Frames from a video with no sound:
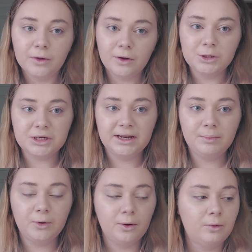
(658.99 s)
the collagen
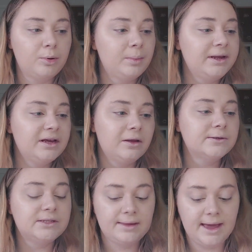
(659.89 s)
lip oil, probably
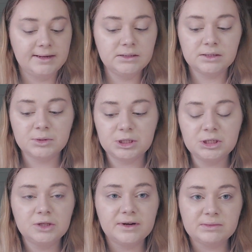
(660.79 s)
close to the end. So I'm just going
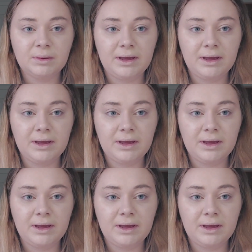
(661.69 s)
to do the rest of my